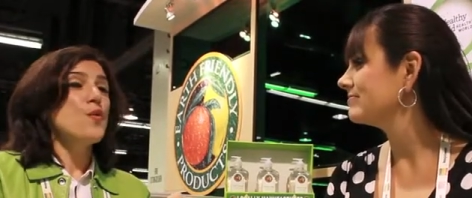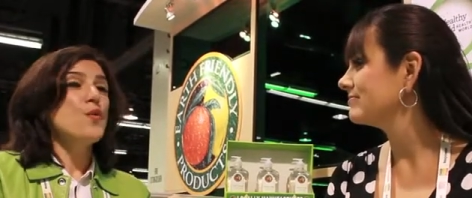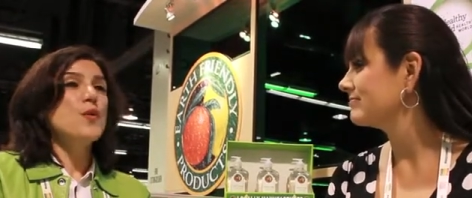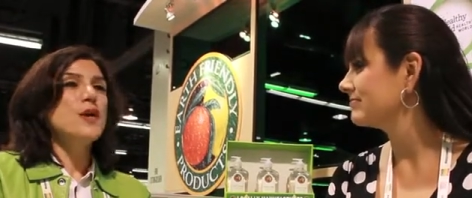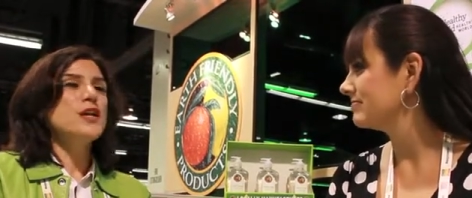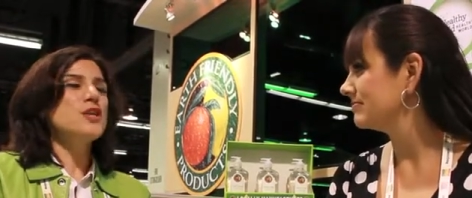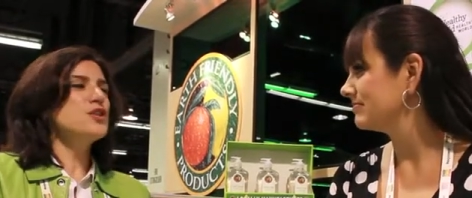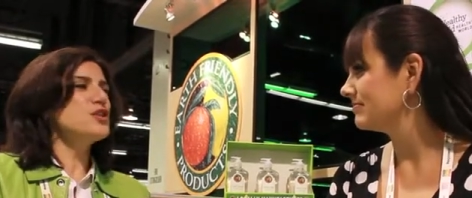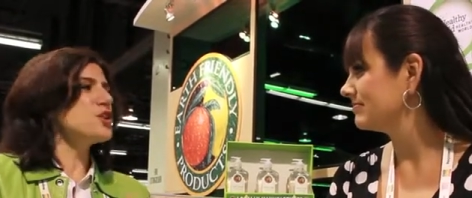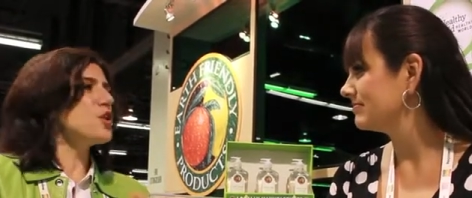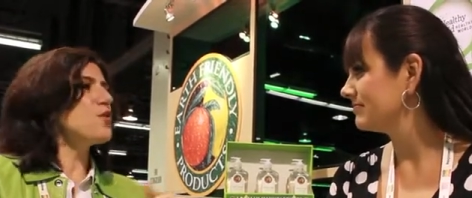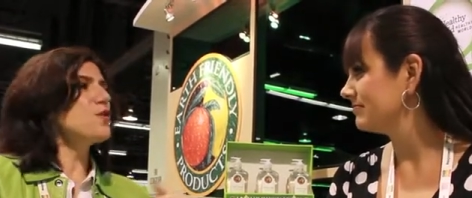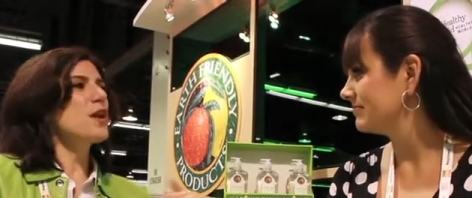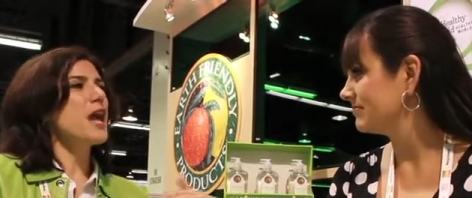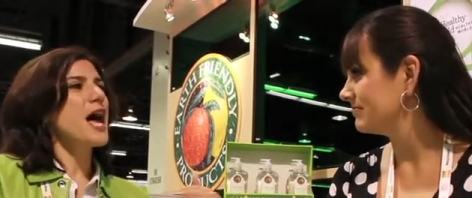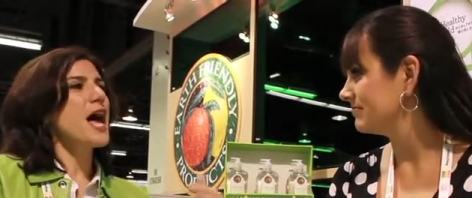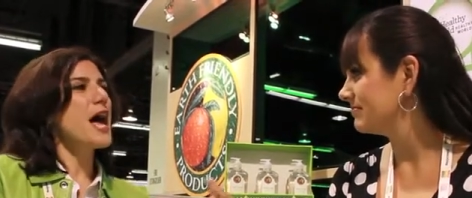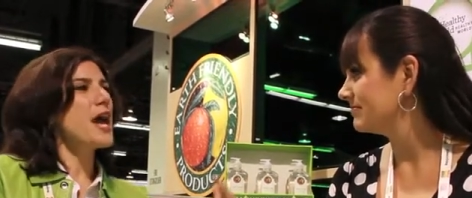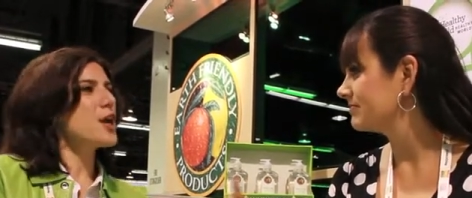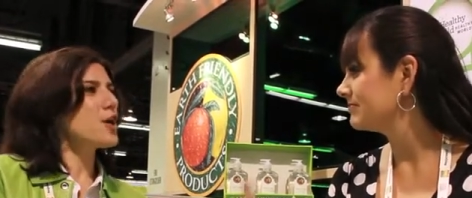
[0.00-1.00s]
Speaker 1: We don't
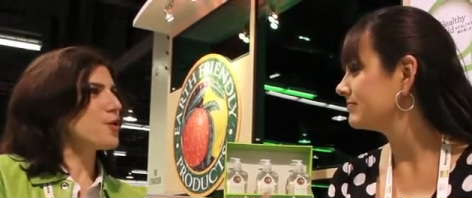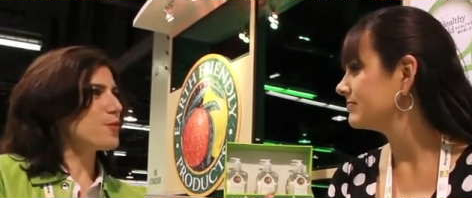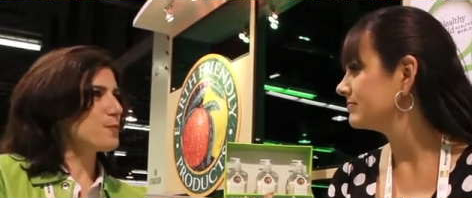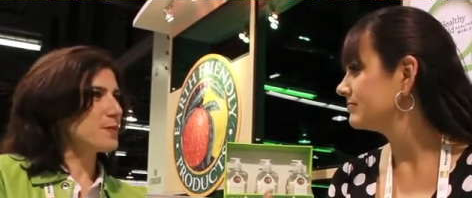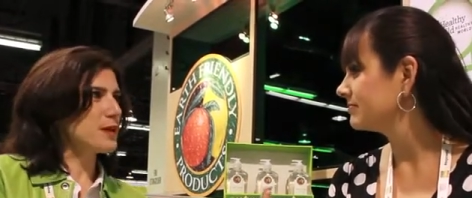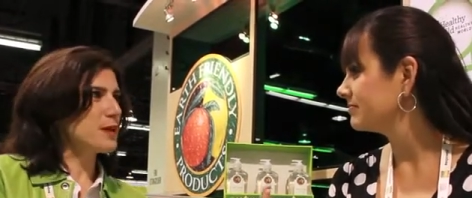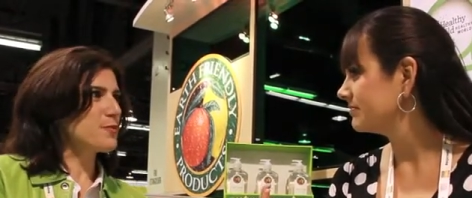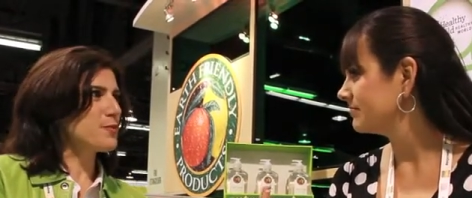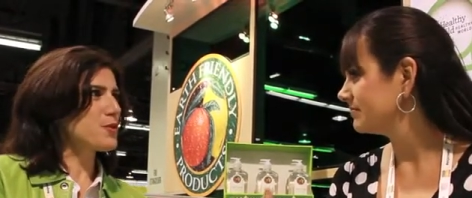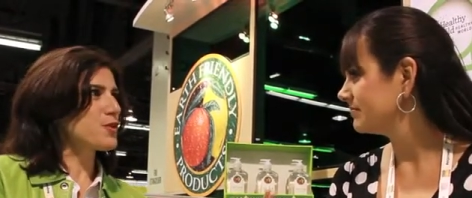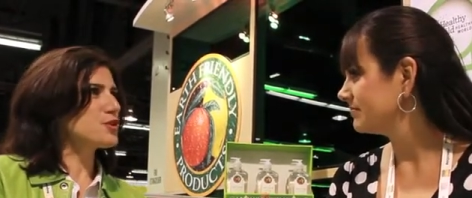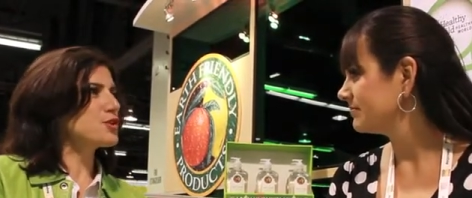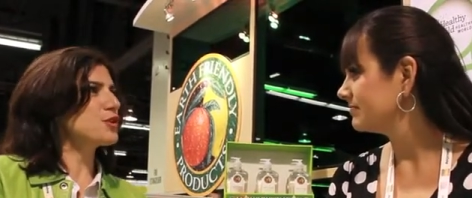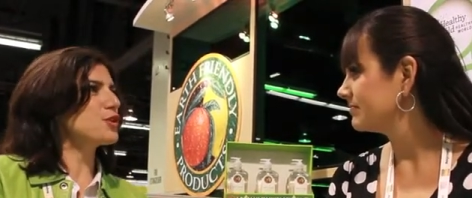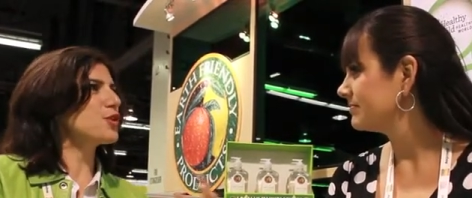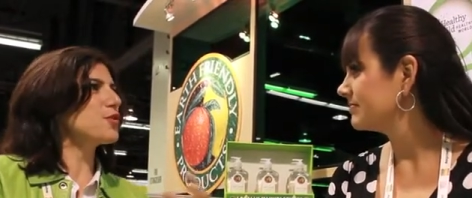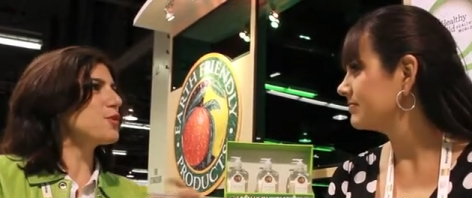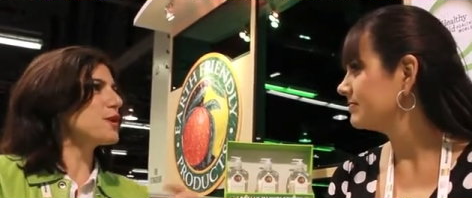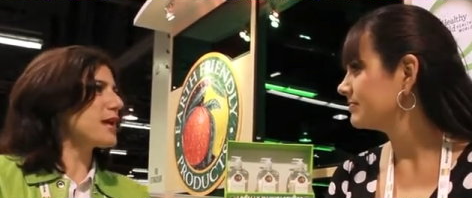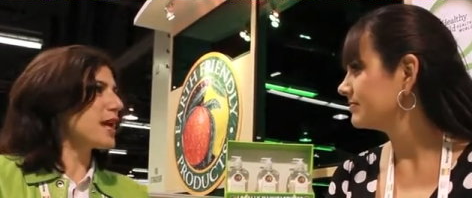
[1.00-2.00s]
hire people to
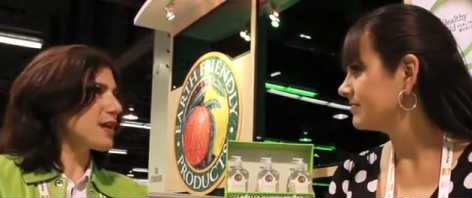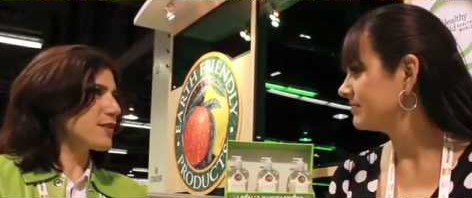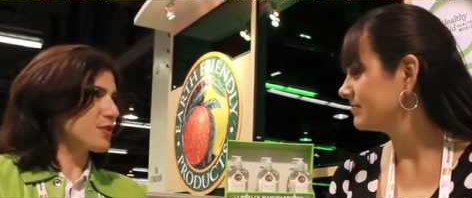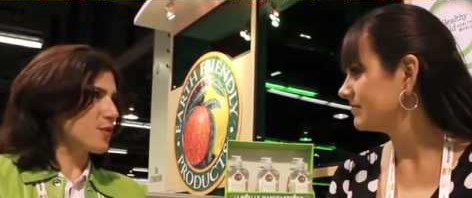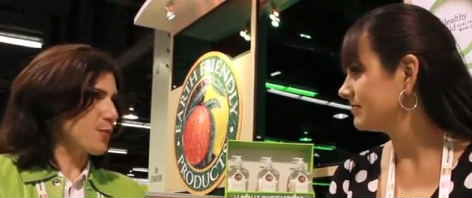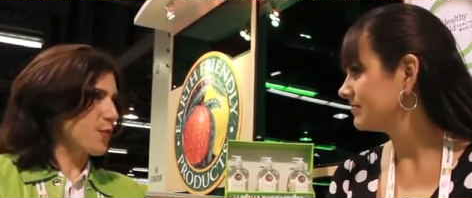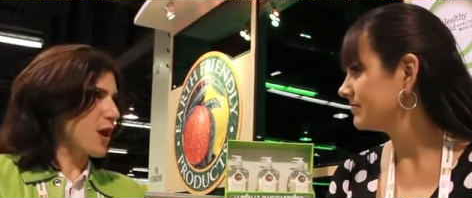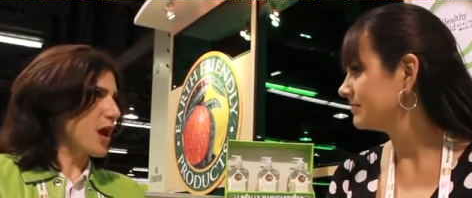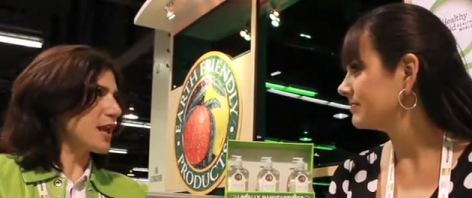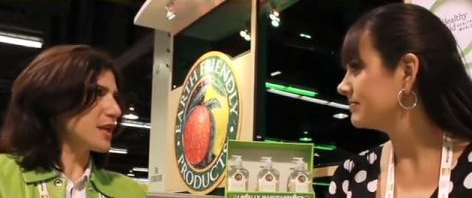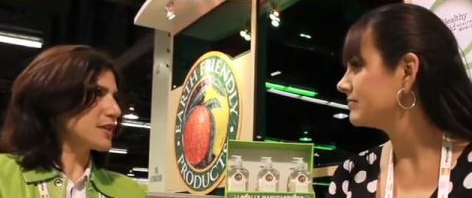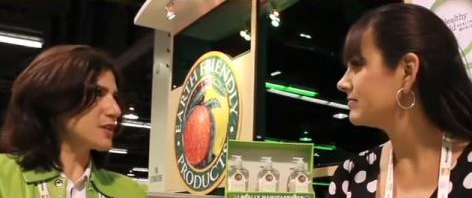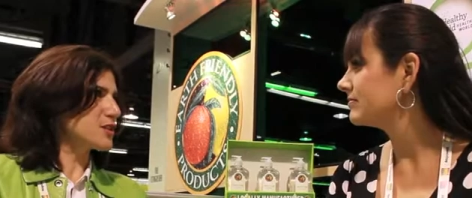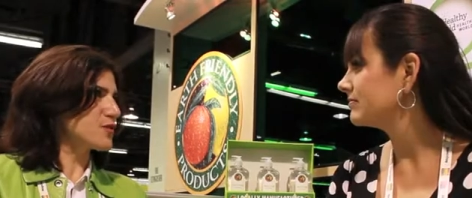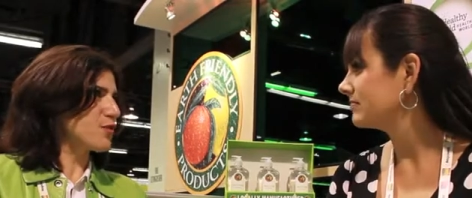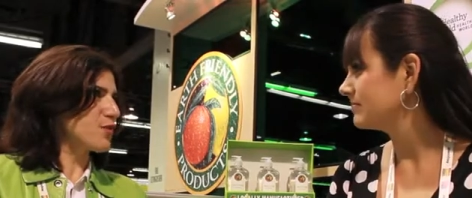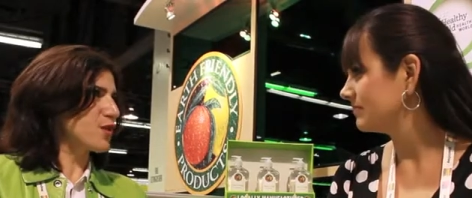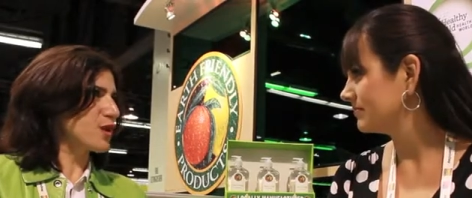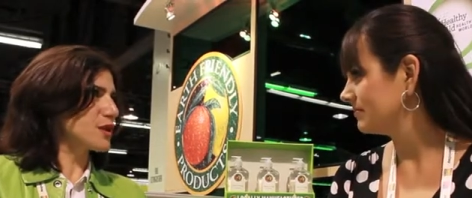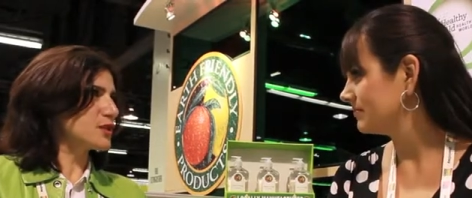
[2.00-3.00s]
create the products
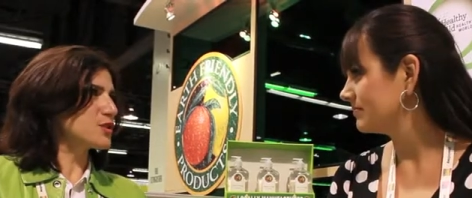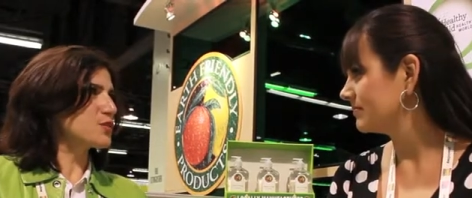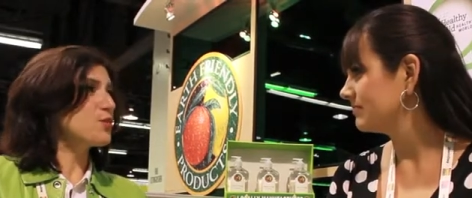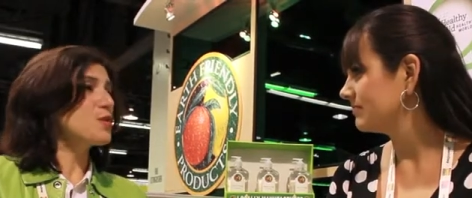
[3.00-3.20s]
for us.